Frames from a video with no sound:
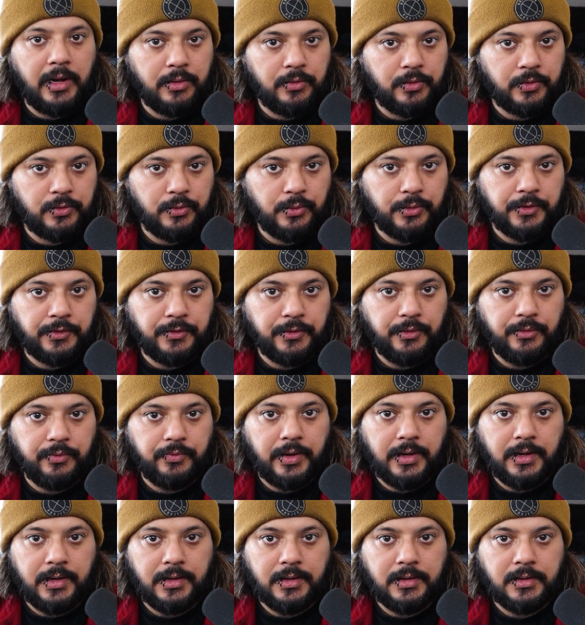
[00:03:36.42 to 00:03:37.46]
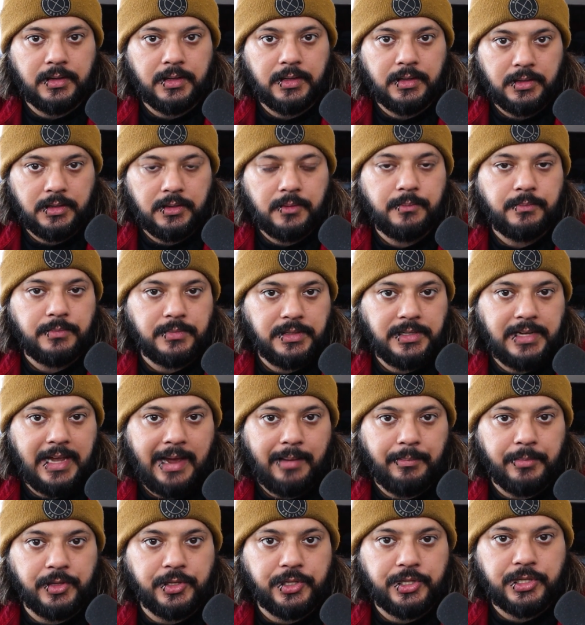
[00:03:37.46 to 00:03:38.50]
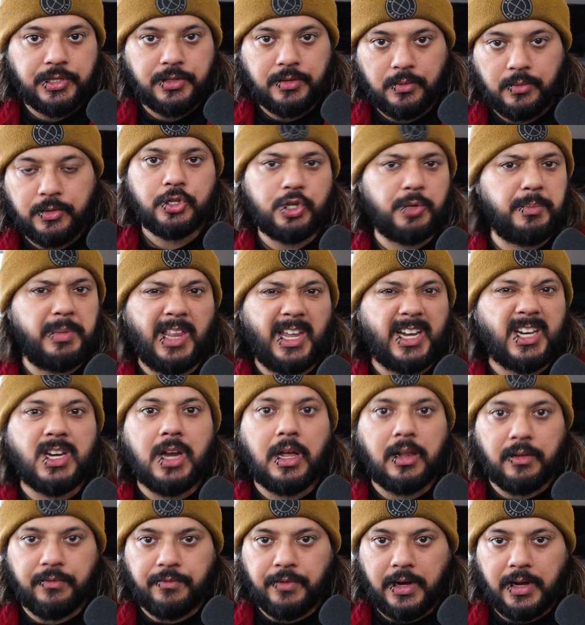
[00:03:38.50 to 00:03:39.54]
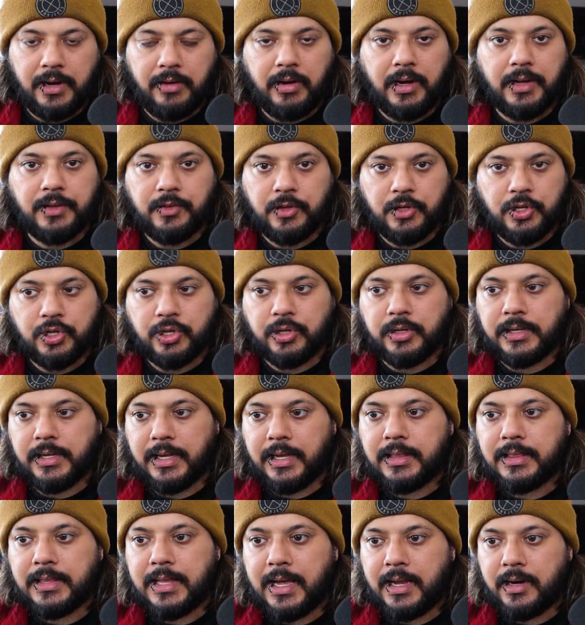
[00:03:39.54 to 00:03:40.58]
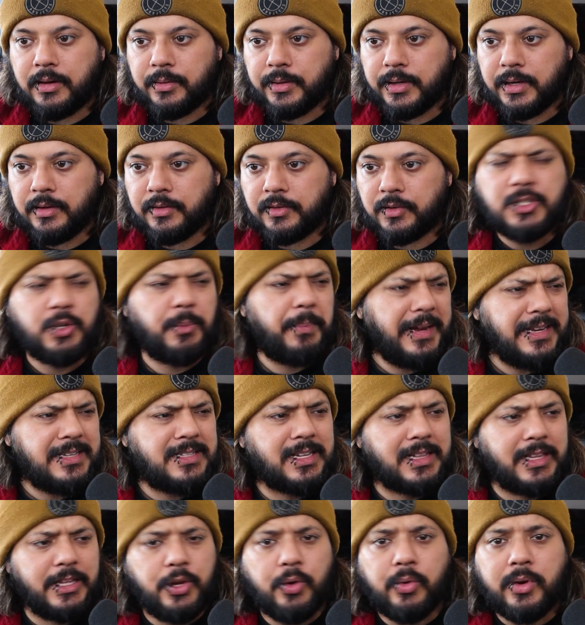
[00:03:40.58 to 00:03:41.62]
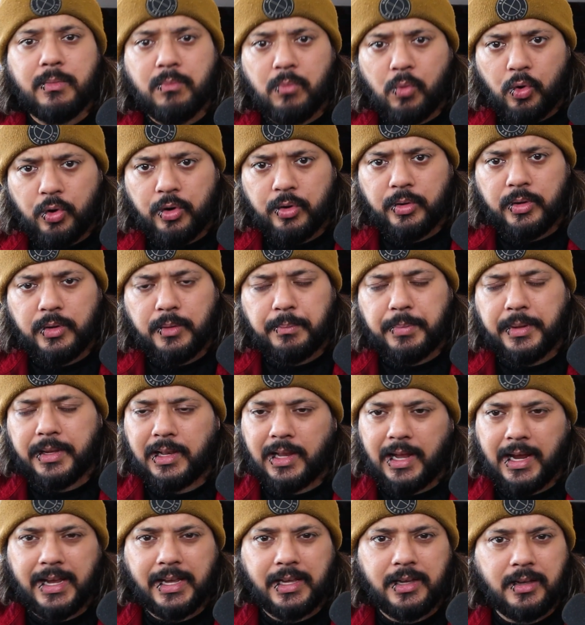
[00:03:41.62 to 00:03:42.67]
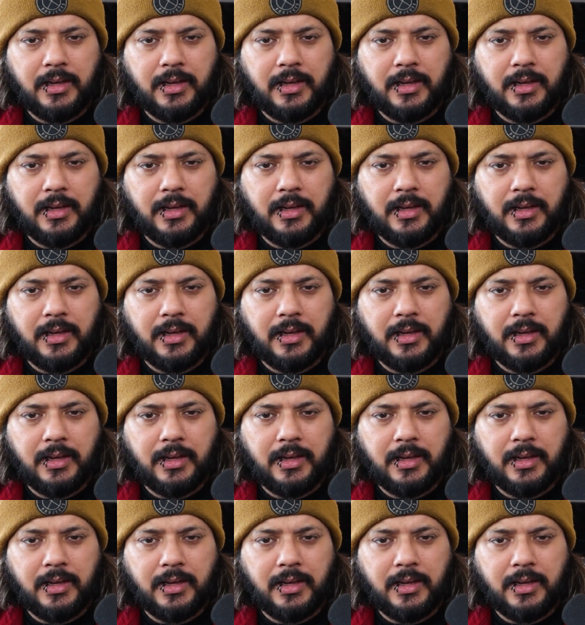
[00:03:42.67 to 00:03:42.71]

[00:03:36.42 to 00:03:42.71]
other source of damage should be like nullified, right? So you shouldn't get that, okay? So basically you're immortal, but like